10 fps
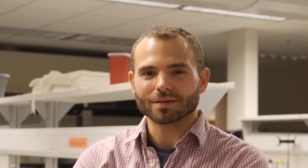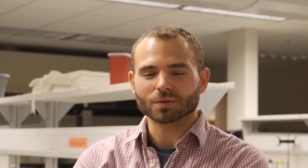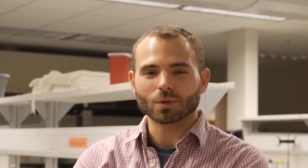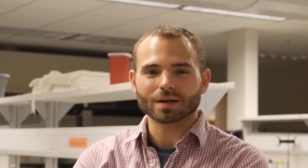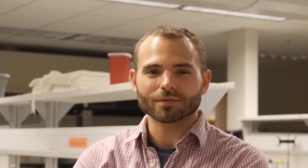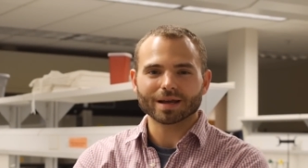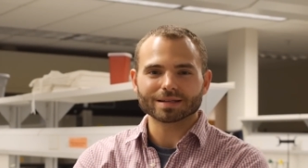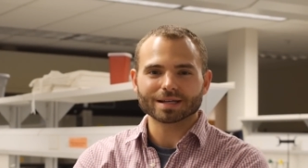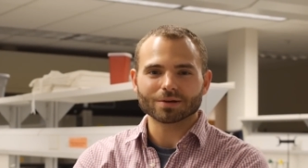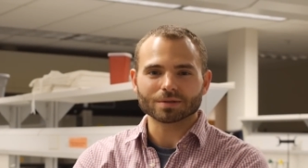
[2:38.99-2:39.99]
If you want to
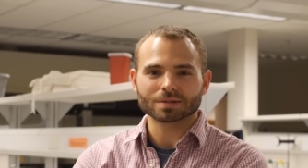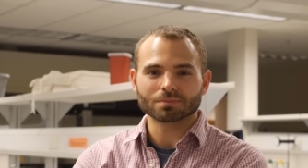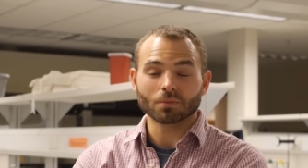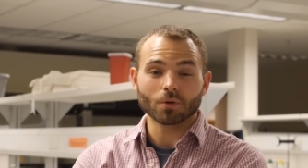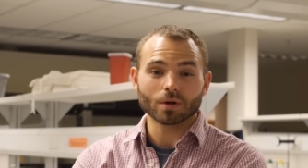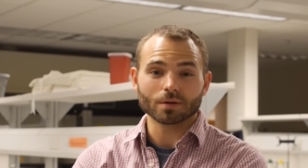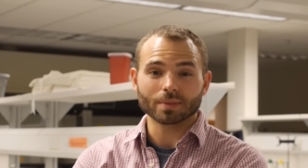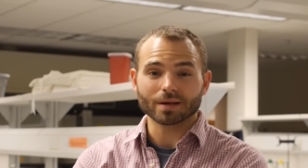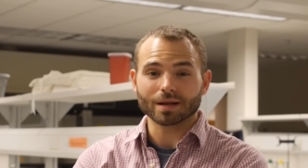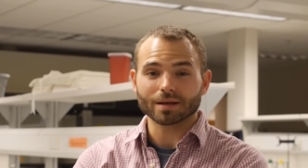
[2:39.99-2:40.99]
find out more
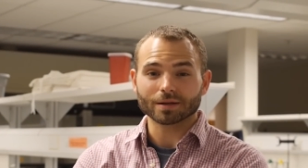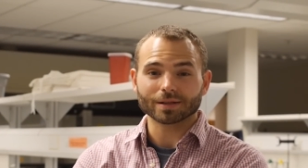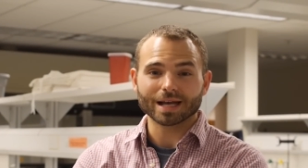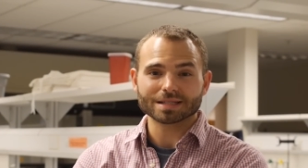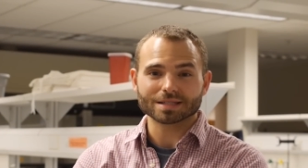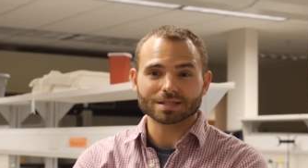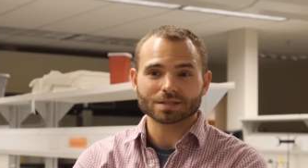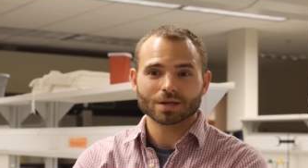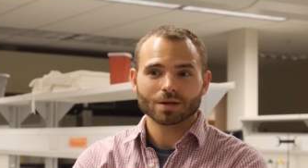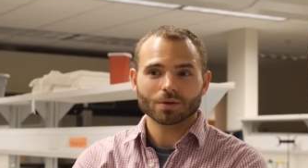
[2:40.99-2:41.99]
about our classes,